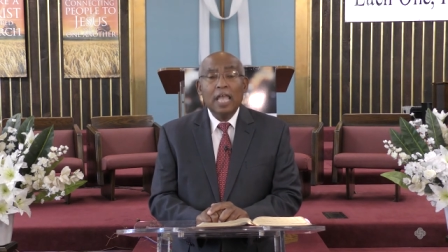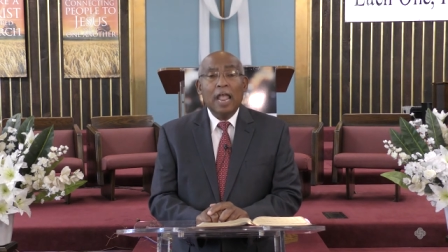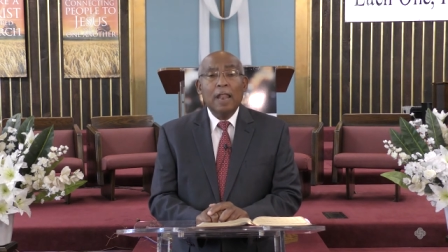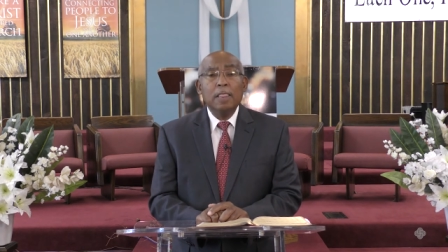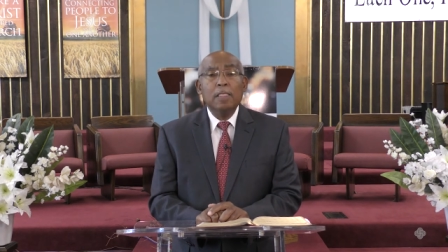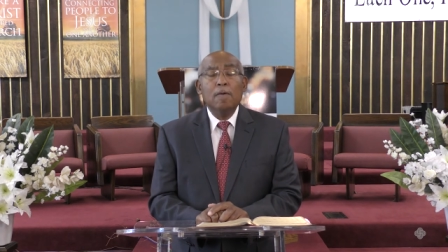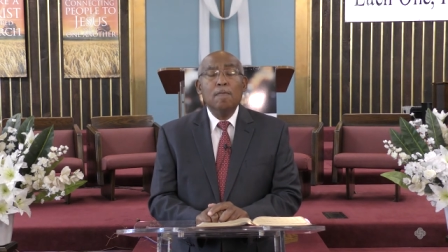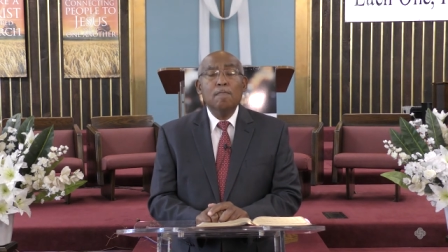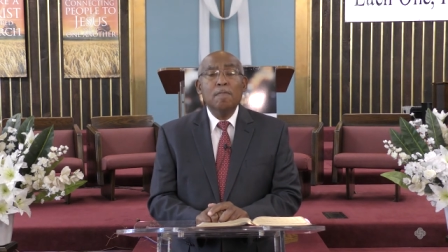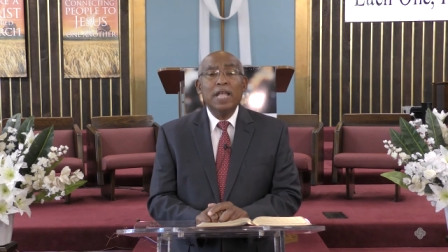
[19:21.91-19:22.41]

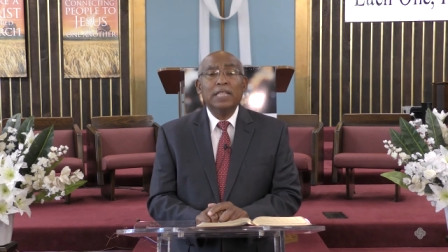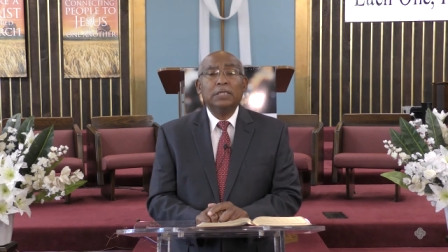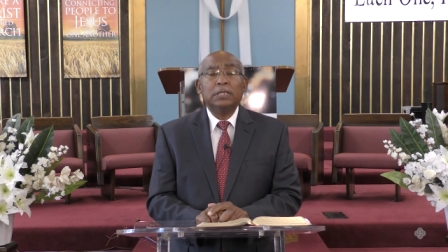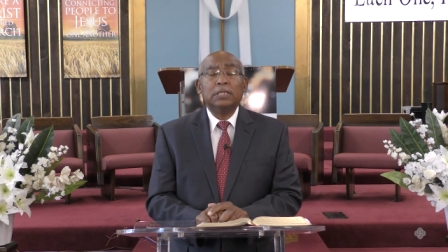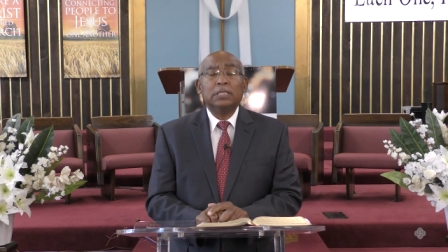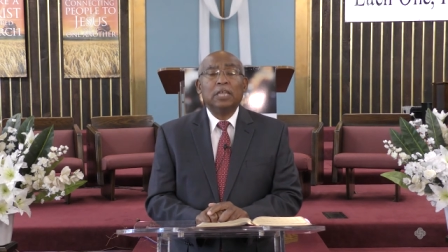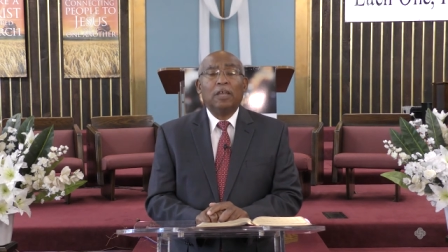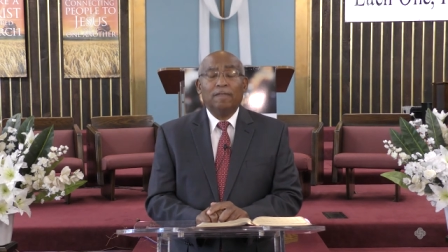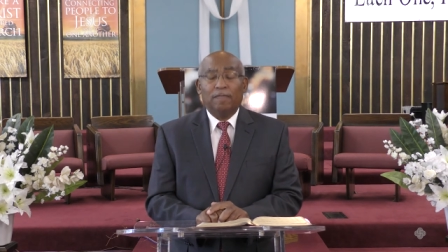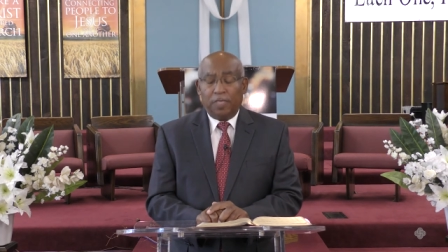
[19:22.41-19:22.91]
in the
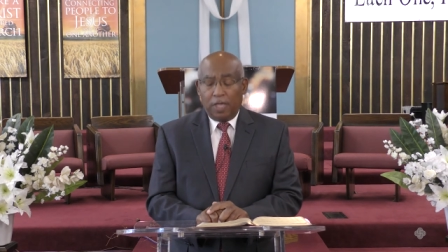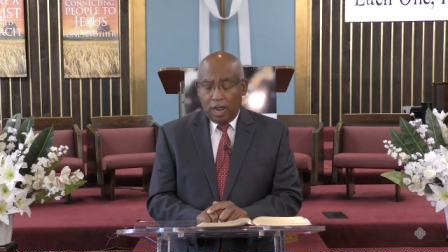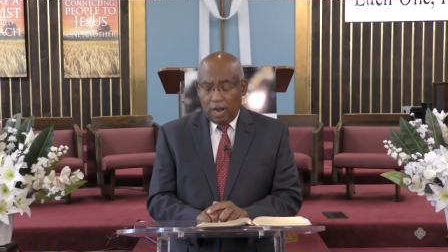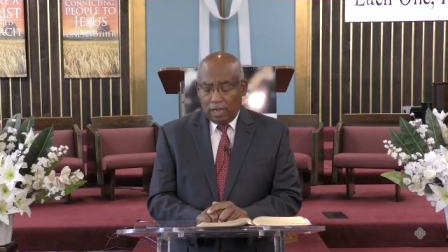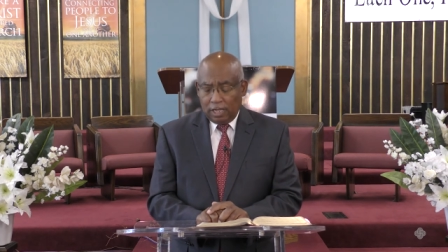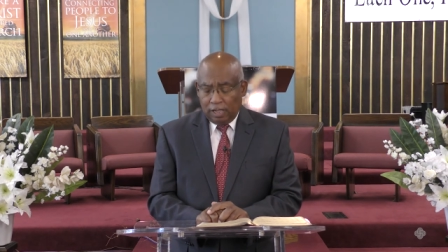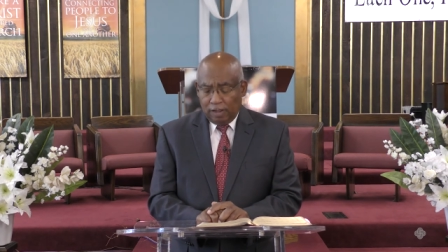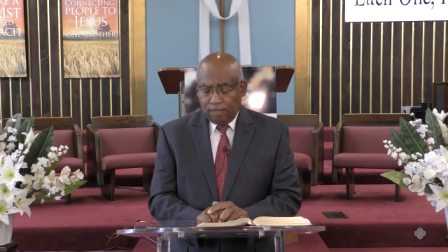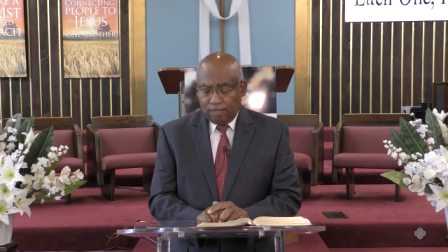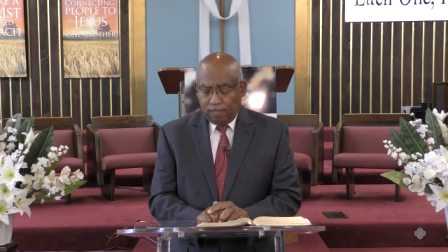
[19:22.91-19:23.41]
midst of
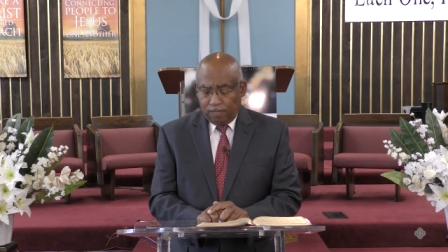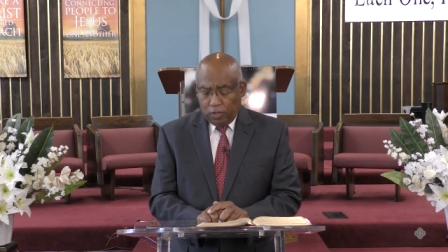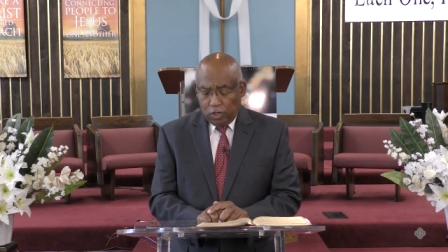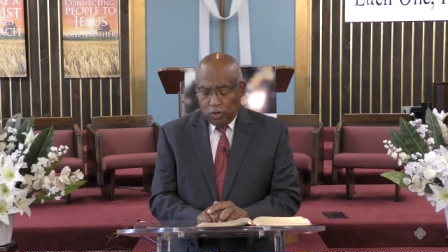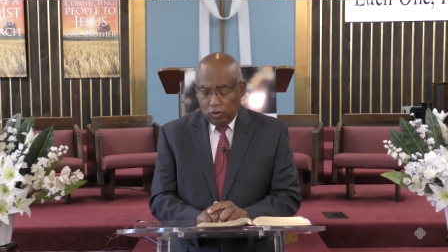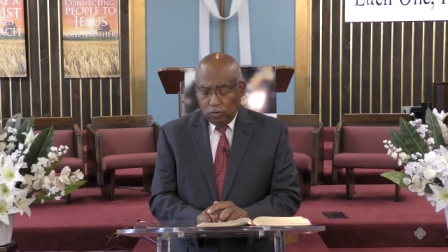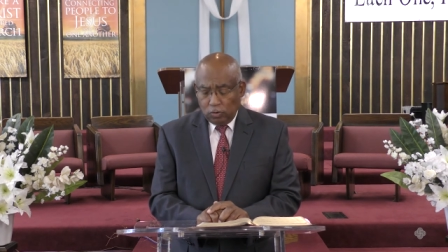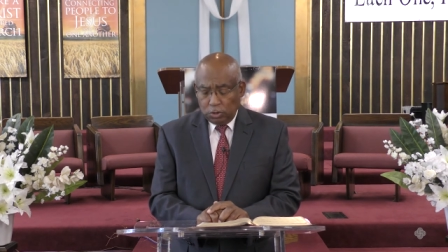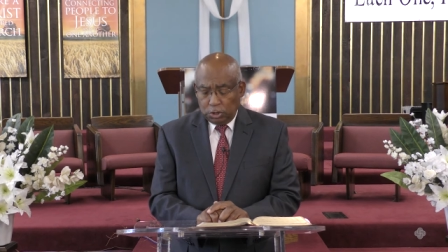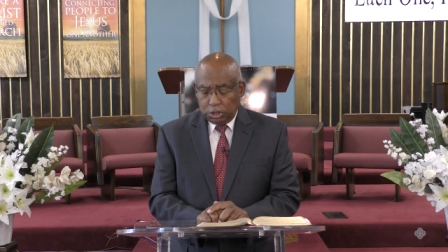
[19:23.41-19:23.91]
their
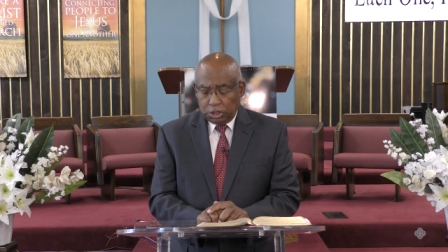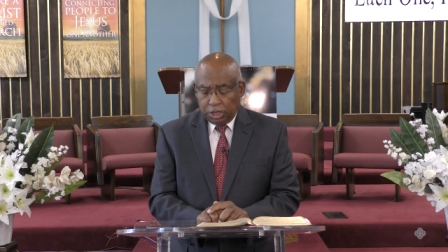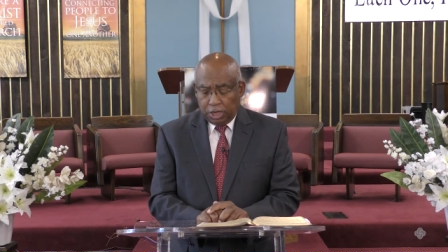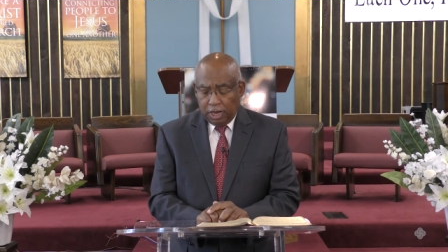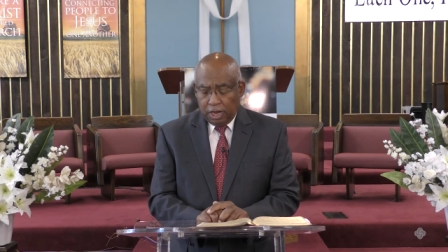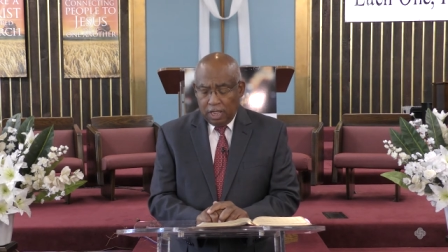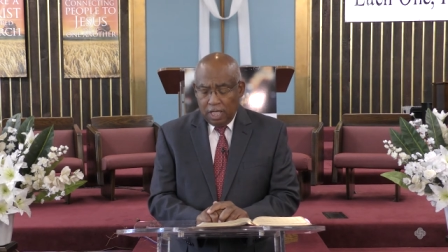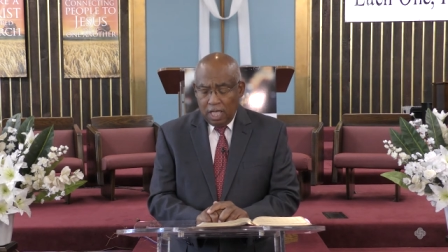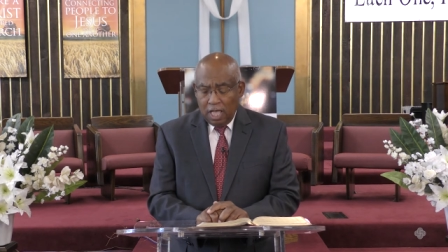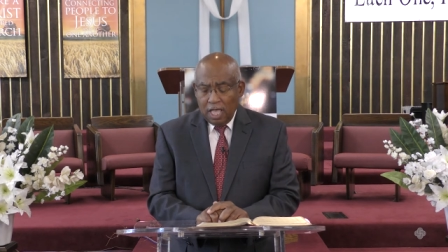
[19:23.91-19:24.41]

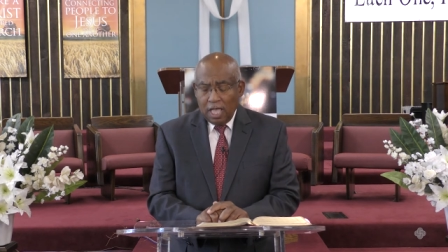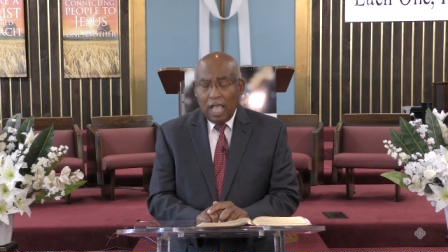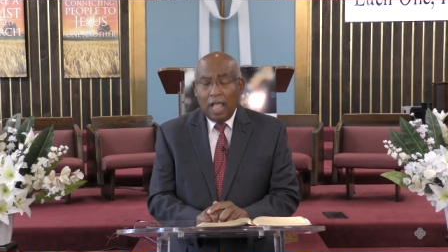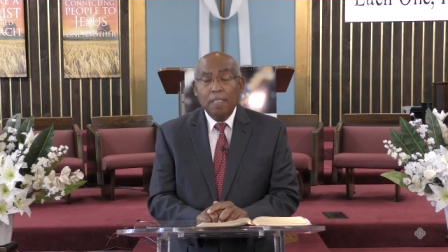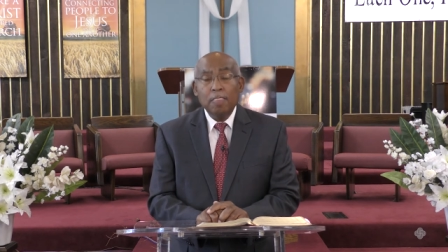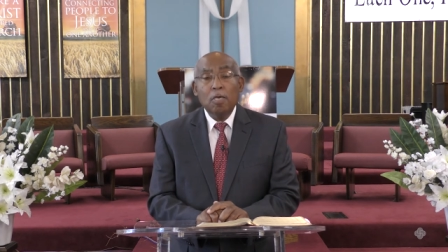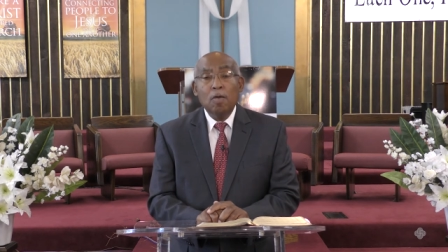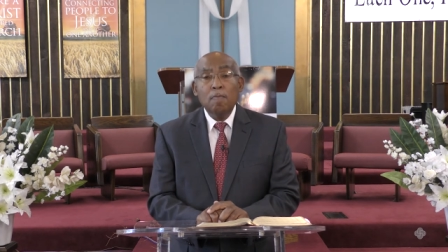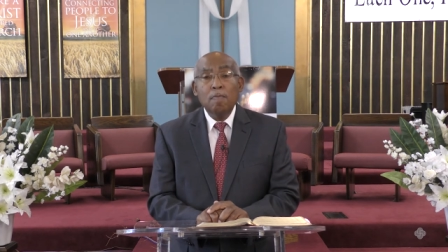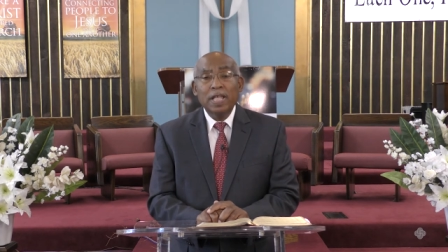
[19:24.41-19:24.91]
confusion,
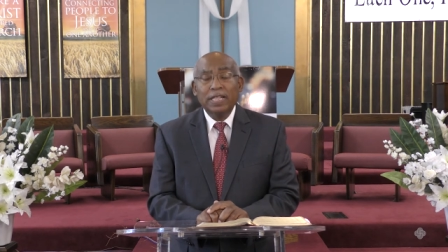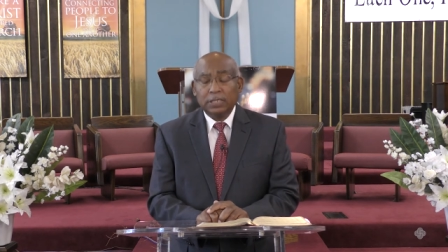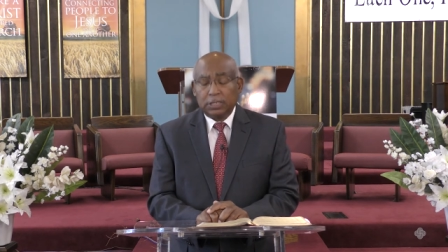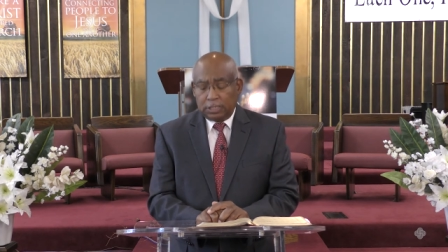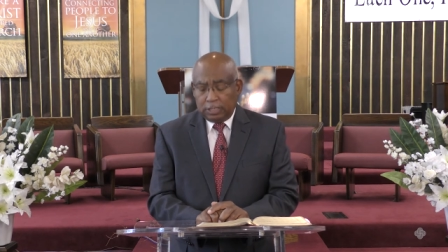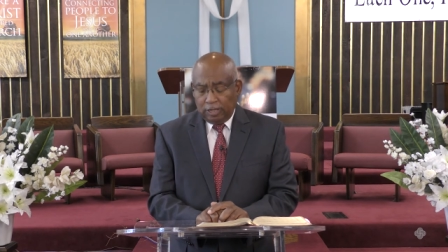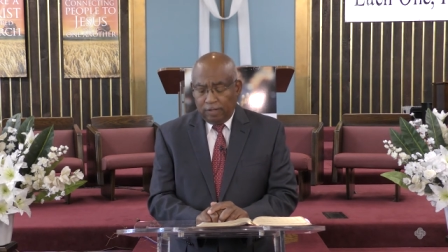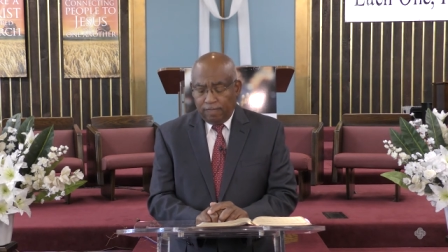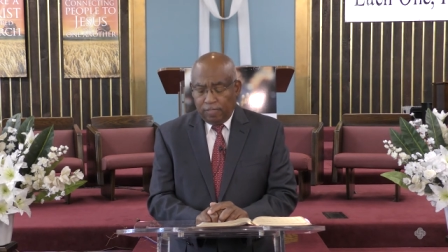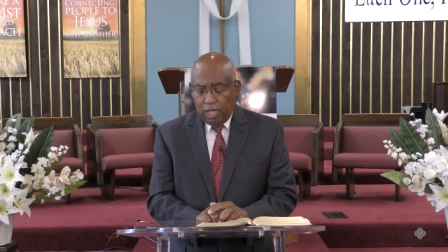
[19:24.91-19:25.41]
in the
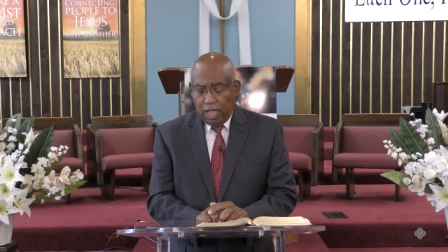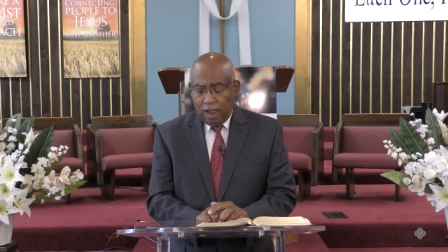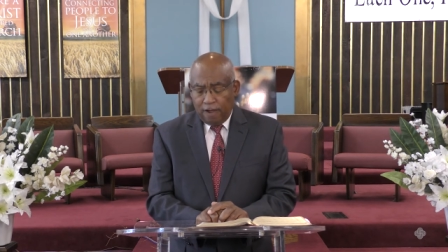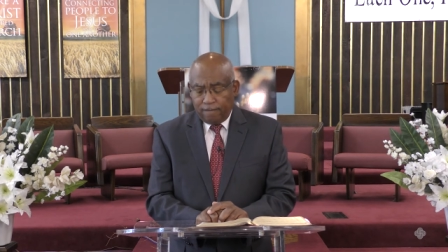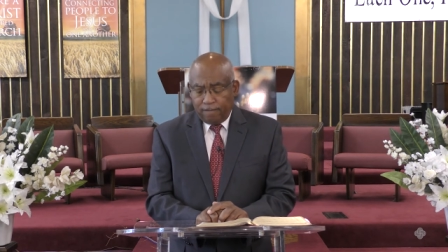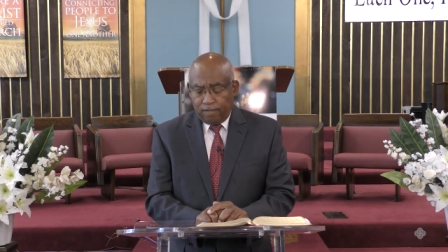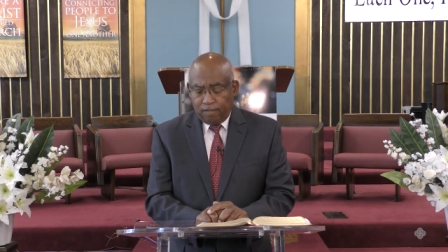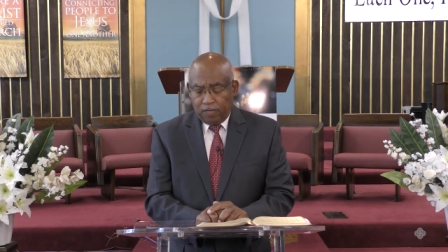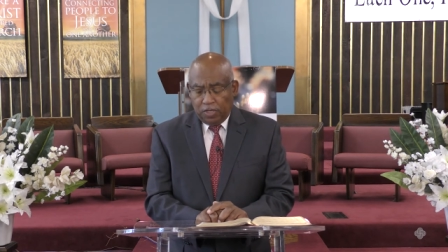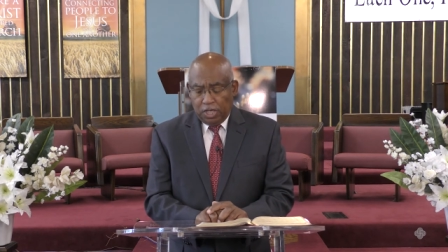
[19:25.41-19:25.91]
midst of
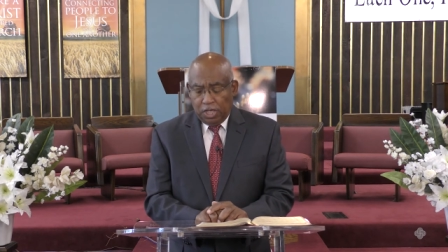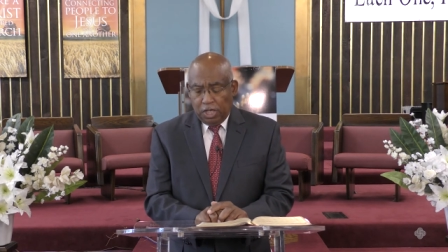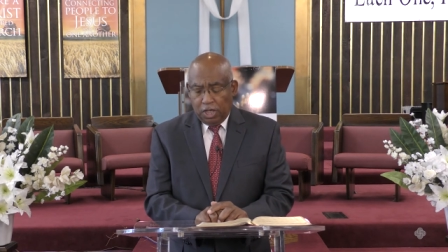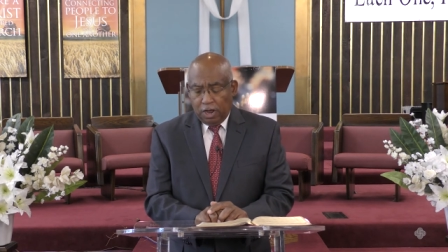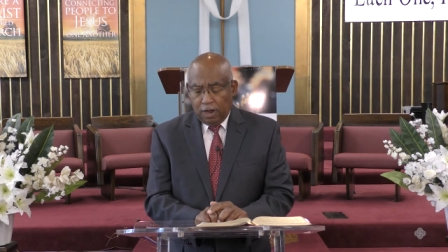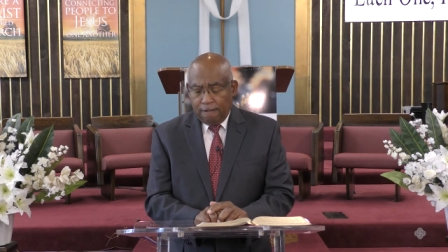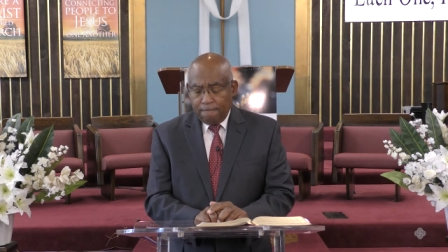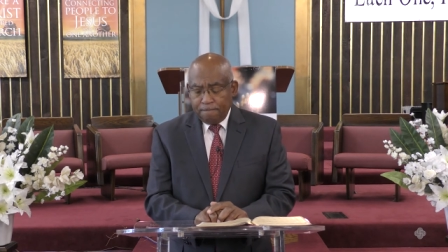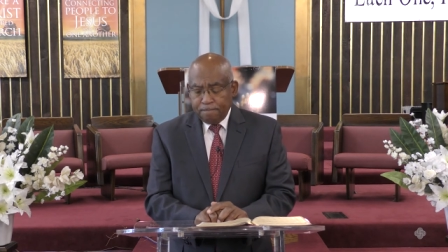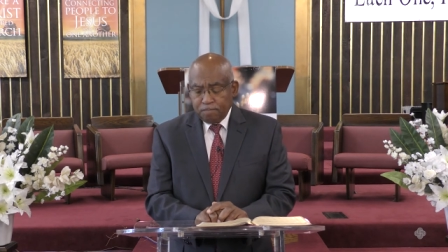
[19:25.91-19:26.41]
their
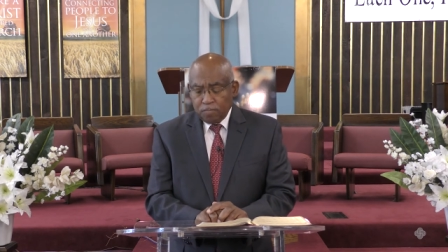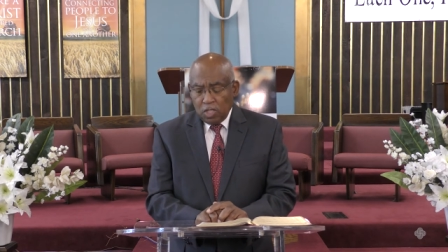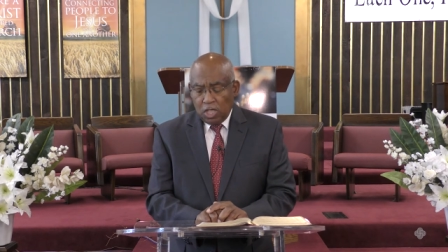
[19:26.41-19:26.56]
fear,